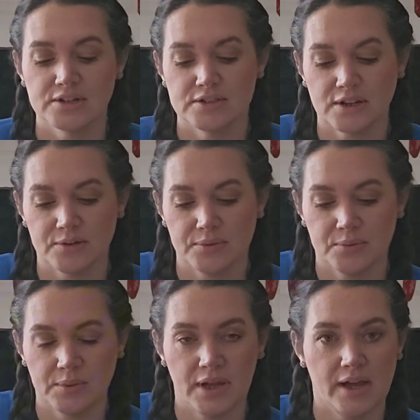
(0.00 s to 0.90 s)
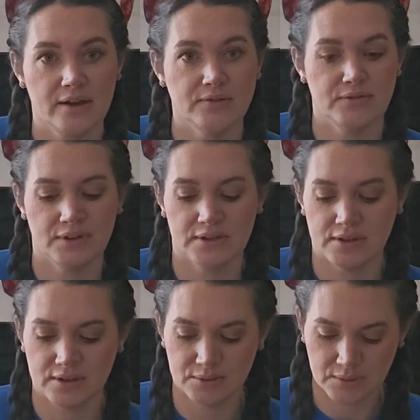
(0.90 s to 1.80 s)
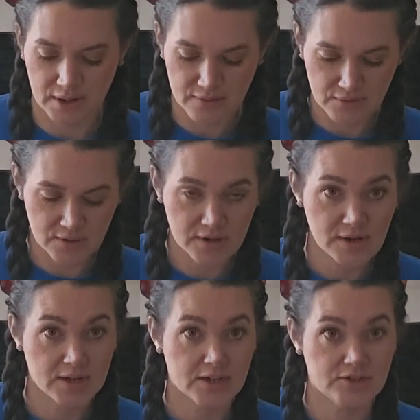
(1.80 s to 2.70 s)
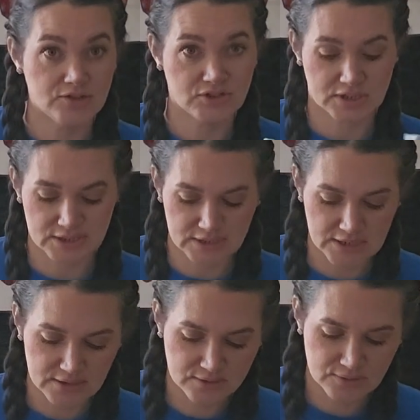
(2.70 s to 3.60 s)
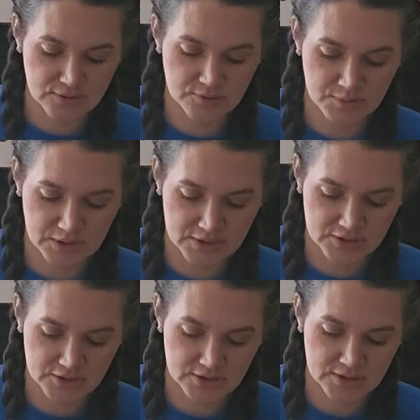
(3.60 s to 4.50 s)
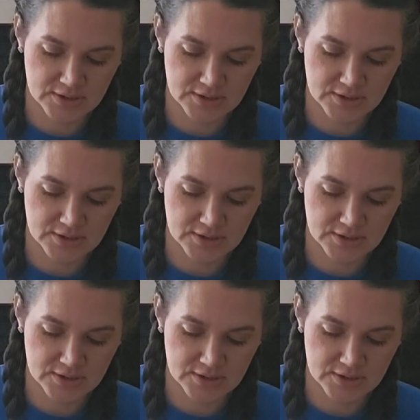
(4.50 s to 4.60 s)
So we have her, and you're just going to take the little toothbrush,